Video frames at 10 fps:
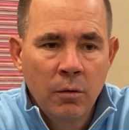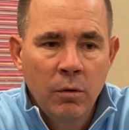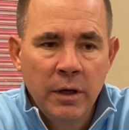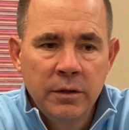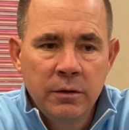
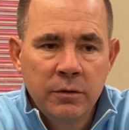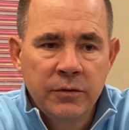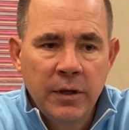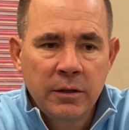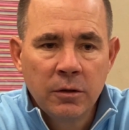Well, I
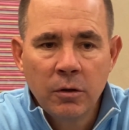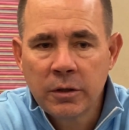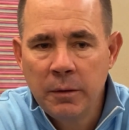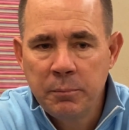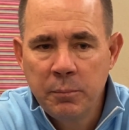take a look
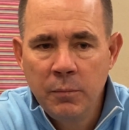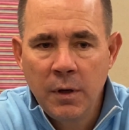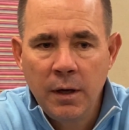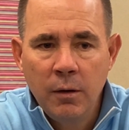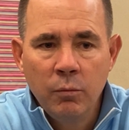at
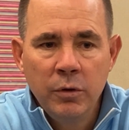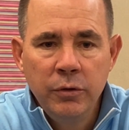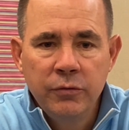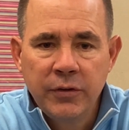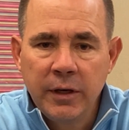what
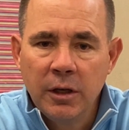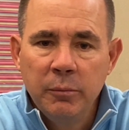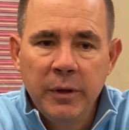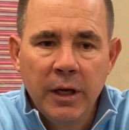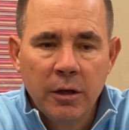you said in the
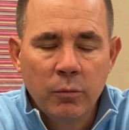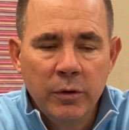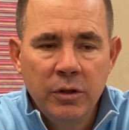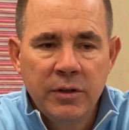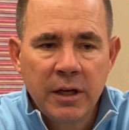beginning.
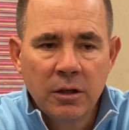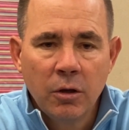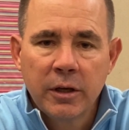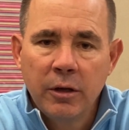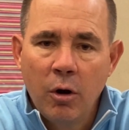When you take a
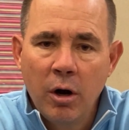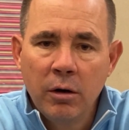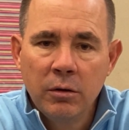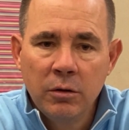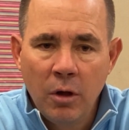look at
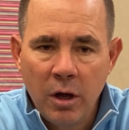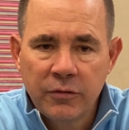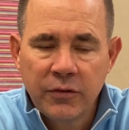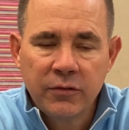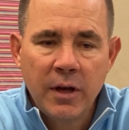our
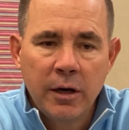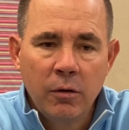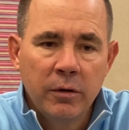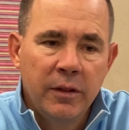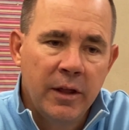losses, not
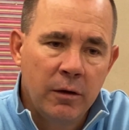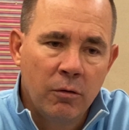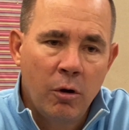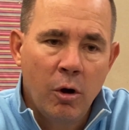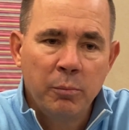only they
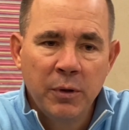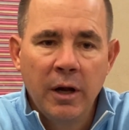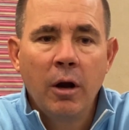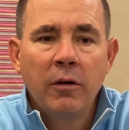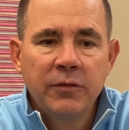are all
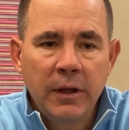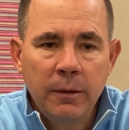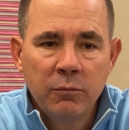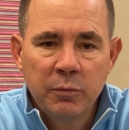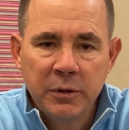playoff
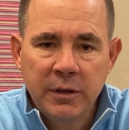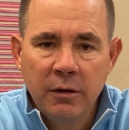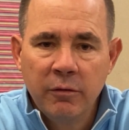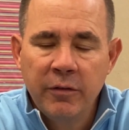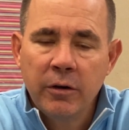teams, but they
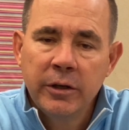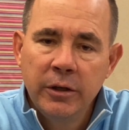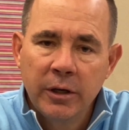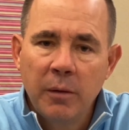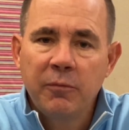were very
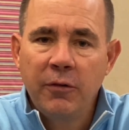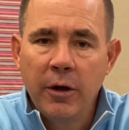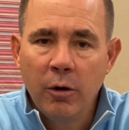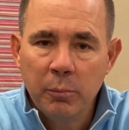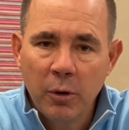good up
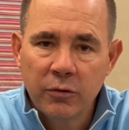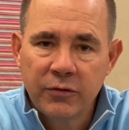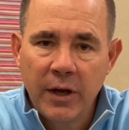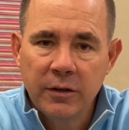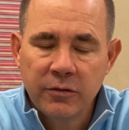front on both
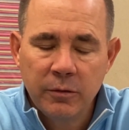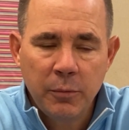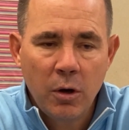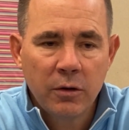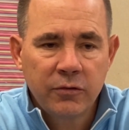sides of the
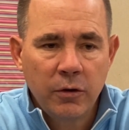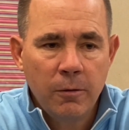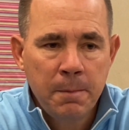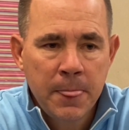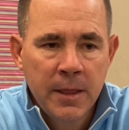ball.
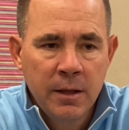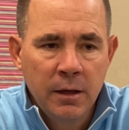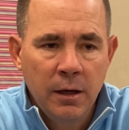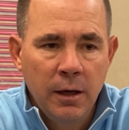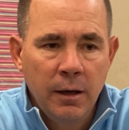So
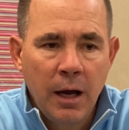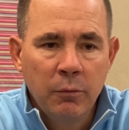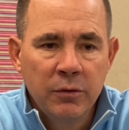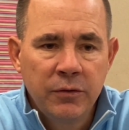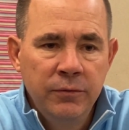I
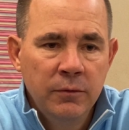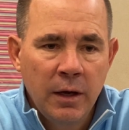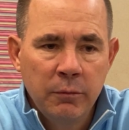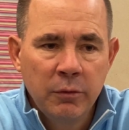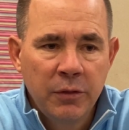
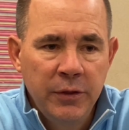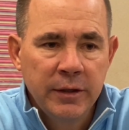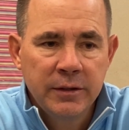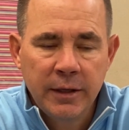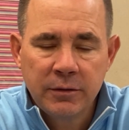would
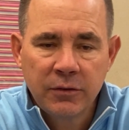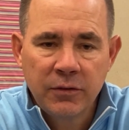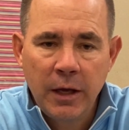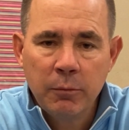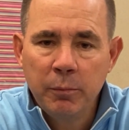think that this
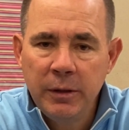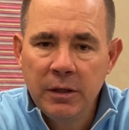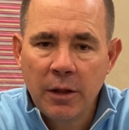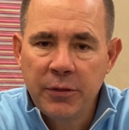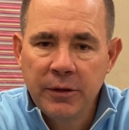game will be
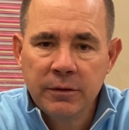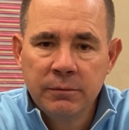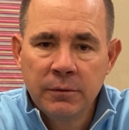nothing